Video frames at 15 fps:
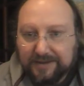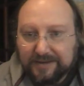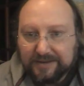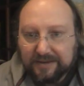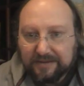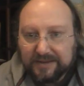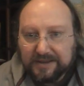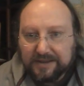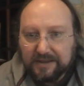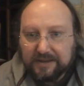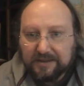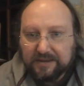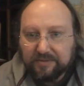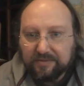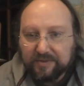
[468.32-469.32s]
So that's
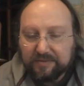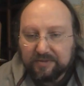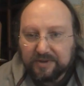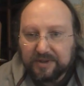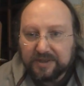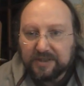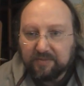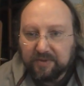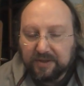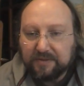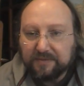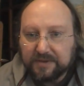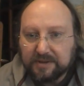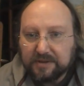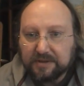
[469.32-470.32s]
it. We will explore
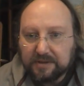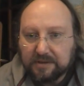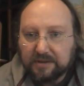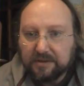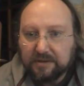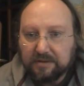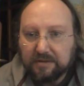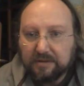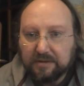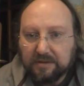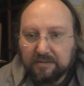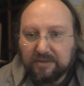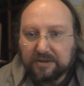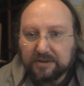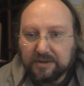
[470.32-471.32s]
this
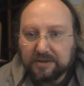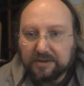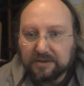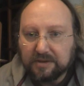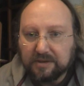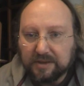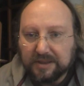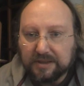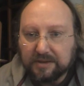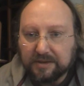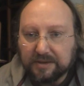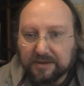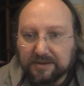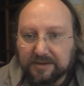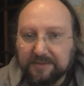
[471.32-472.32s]
in more detail
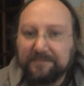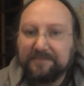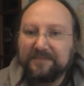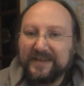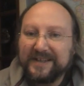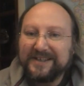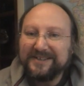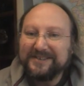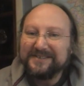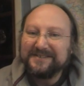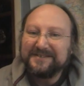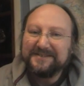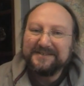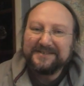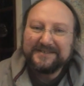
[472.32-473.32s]
later. Thank you.